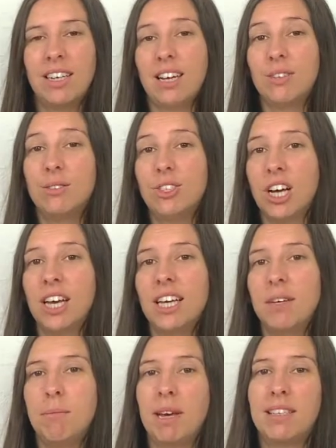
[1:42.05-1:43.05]
Now
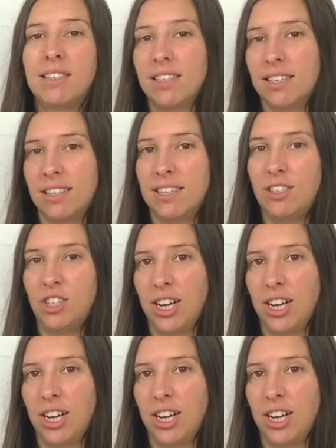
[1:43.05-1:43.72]
Ujjayi basically